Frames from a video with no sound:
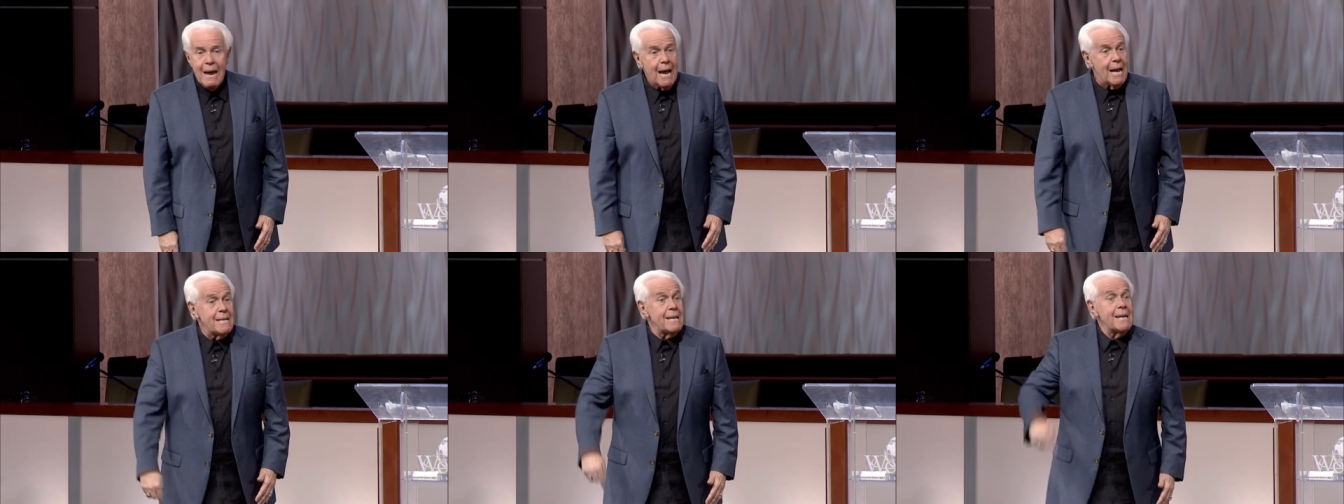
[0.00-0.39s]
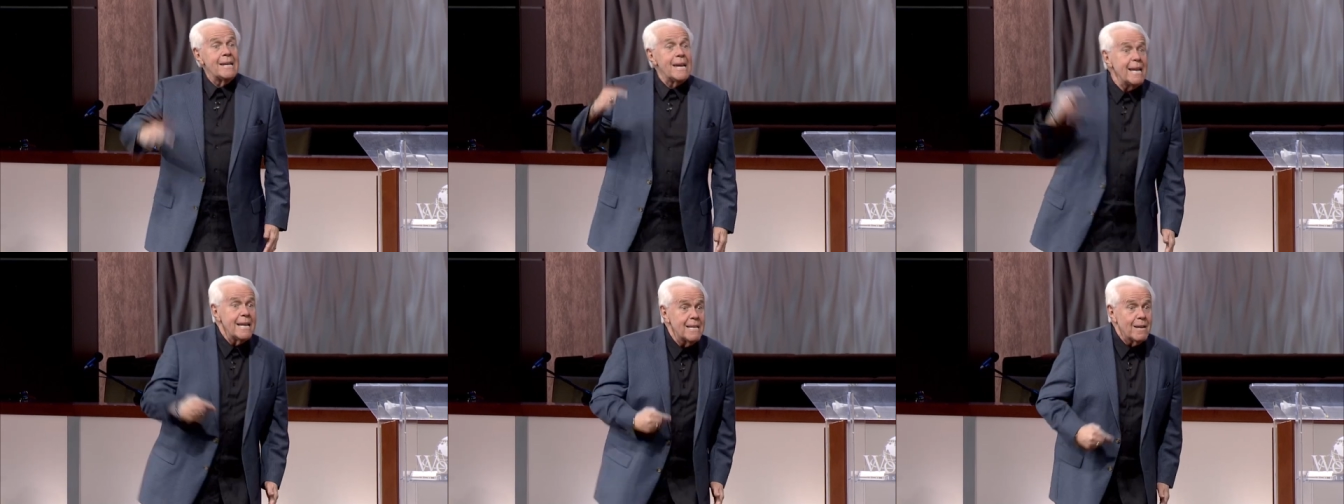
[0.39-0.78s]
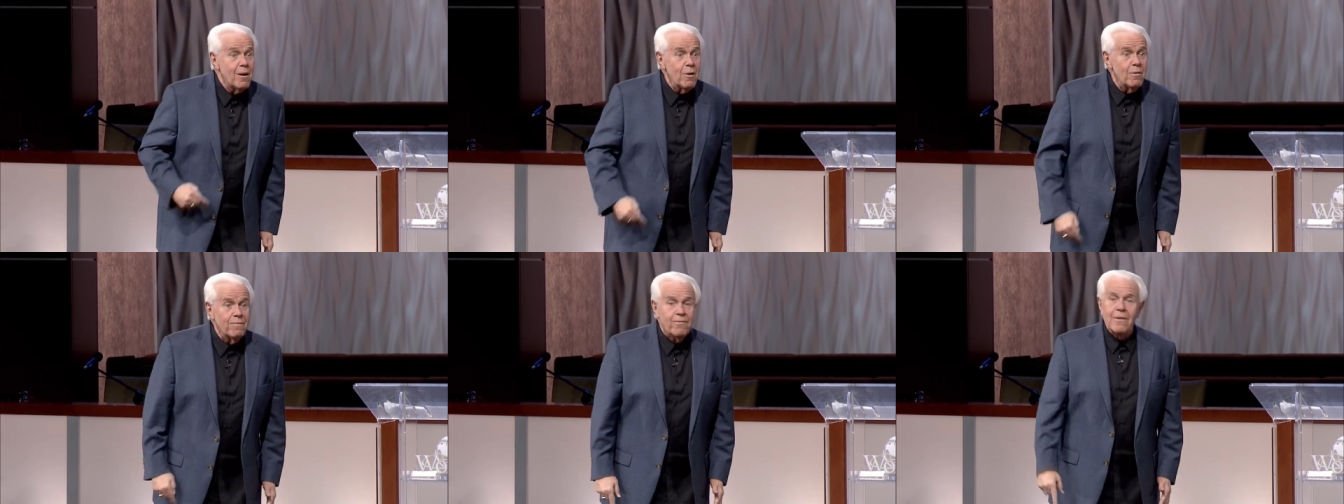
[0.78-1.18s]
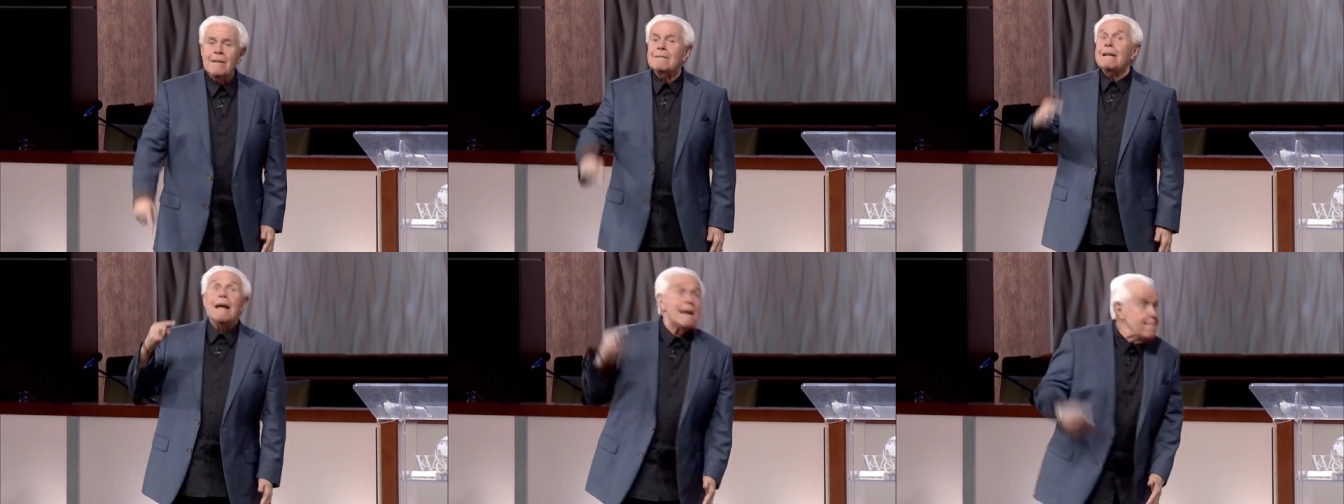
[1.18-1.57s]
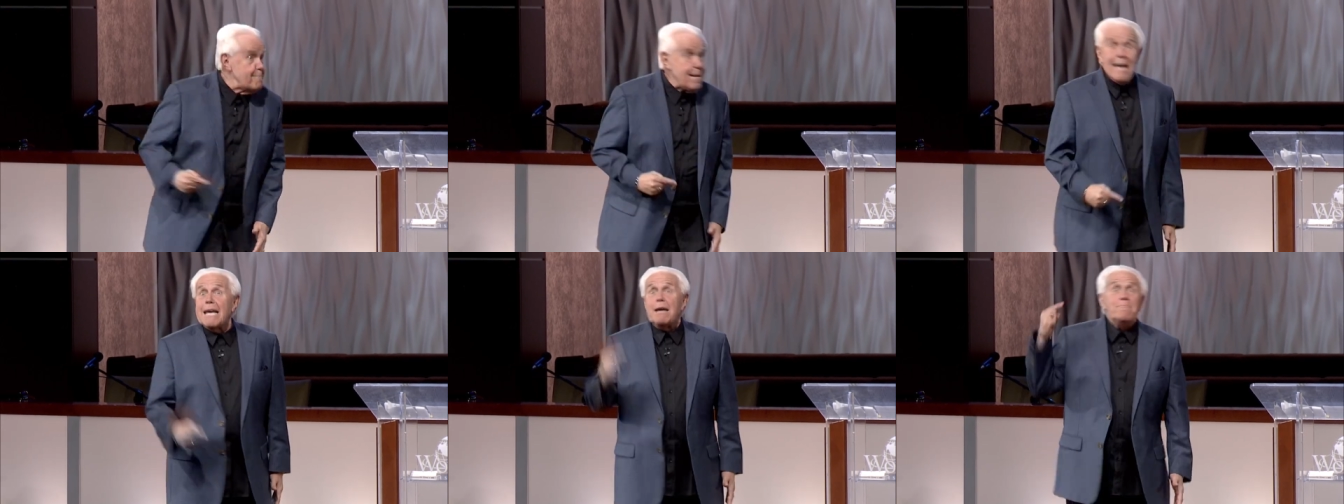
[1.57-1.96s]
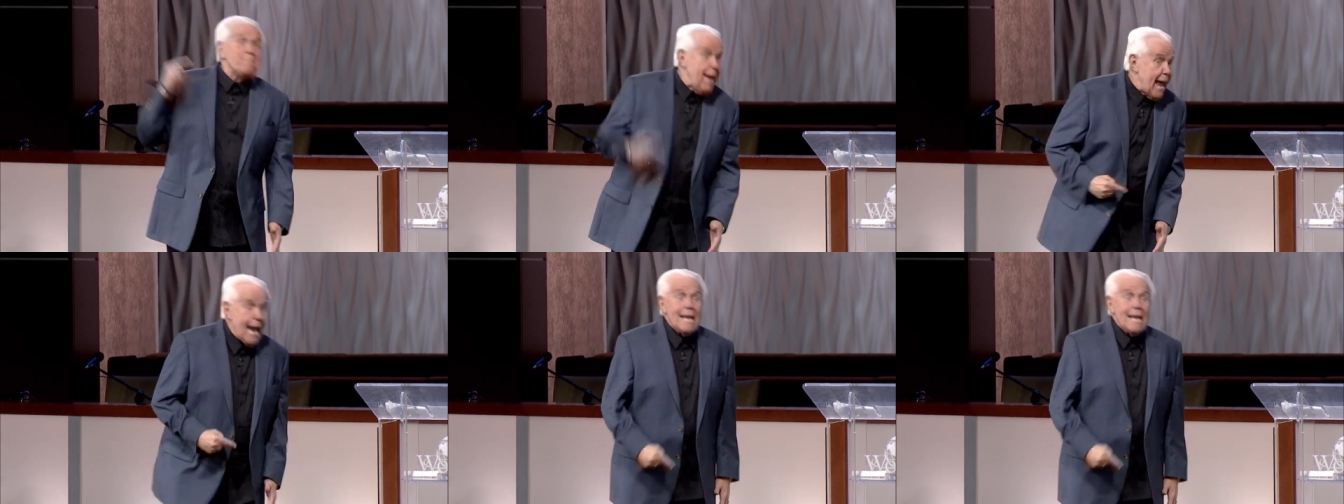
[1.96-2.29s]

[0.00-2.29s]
I said, get his girlfriend. That'll make him mad.